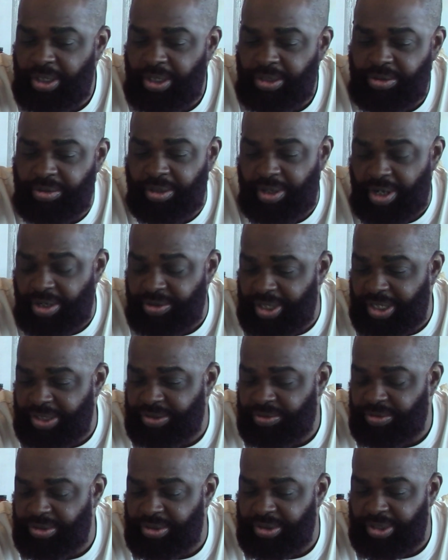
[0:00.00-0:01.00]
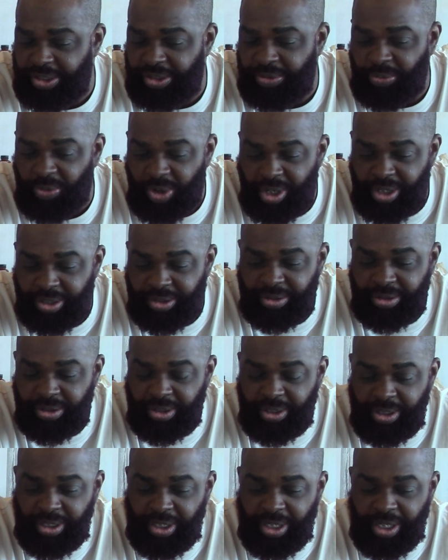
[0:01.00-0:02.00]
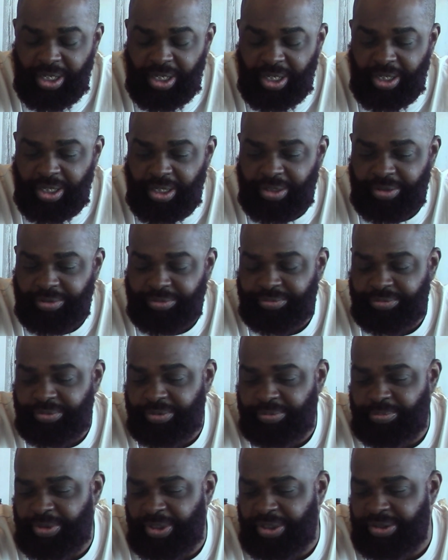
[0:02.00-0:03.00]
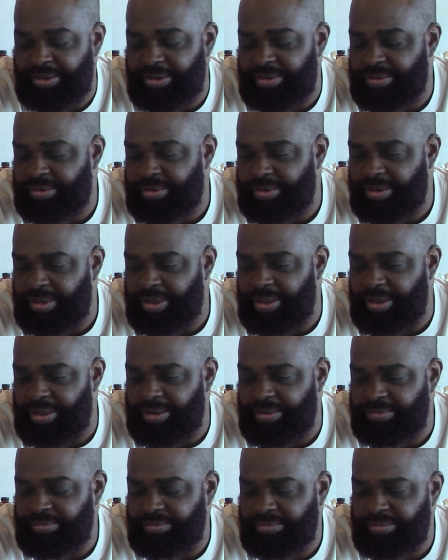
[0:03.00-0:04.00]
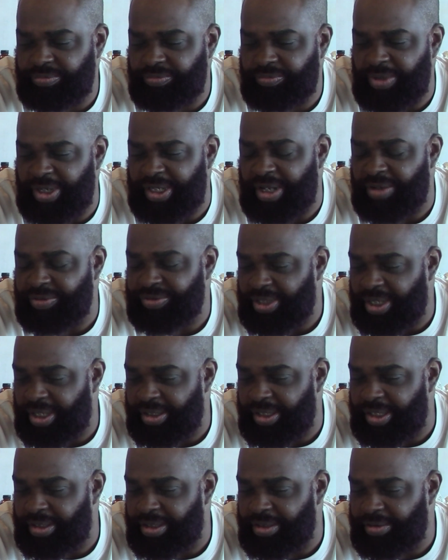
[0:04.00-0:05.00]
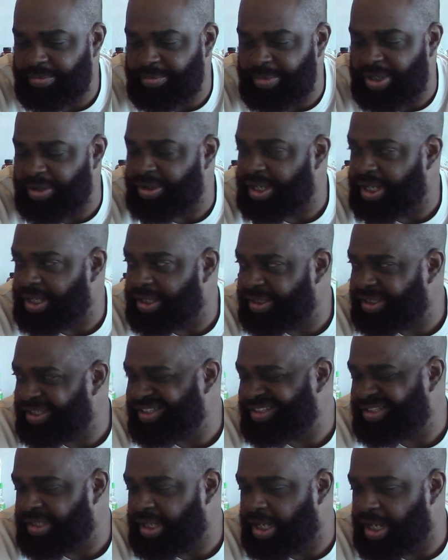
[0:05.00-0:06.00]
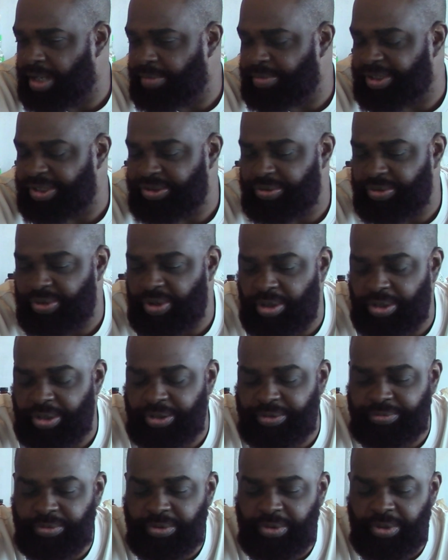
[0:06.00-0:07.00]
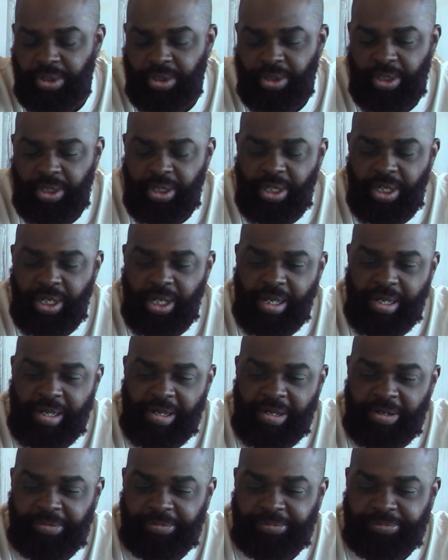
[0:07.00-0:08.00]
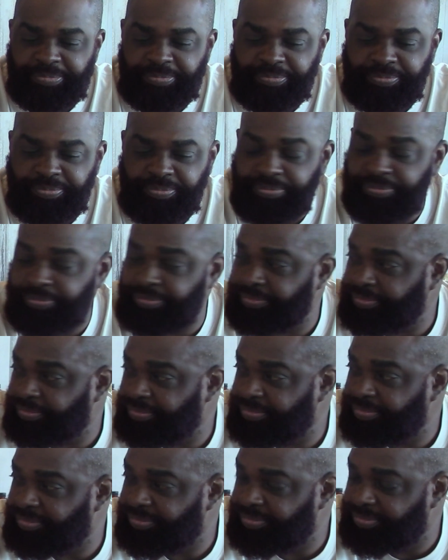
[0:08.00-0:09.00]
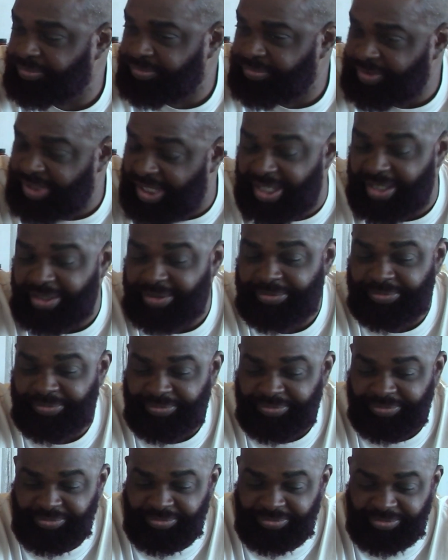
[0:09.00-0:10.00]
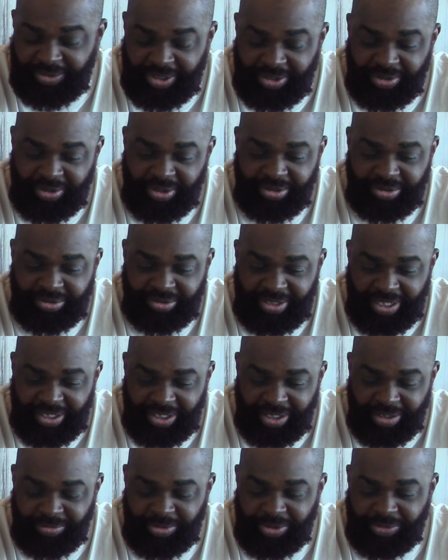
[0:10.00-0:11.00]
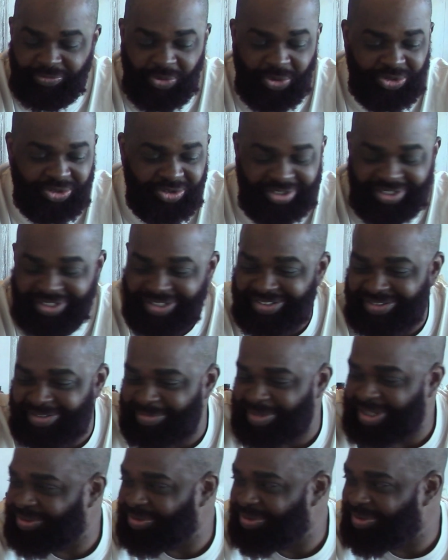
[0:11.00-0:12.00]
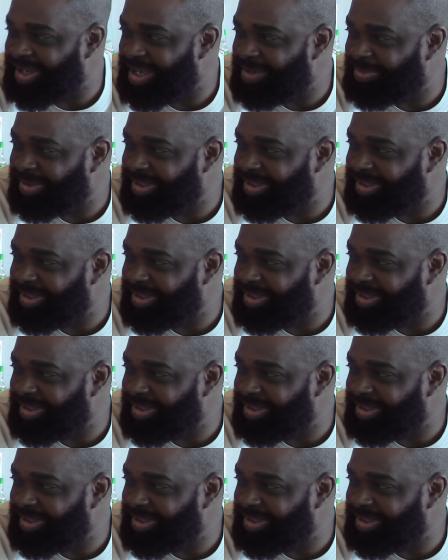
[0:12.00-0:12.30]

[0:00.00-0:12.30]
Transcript: So I graduated high school in 91, place right outside Atlanta, Marietta, East Cobb, I guess you call it. Sure. Where the stadium is now? Yeah. Okay. Where the stadium, unfortunately, is. I'm not too happy.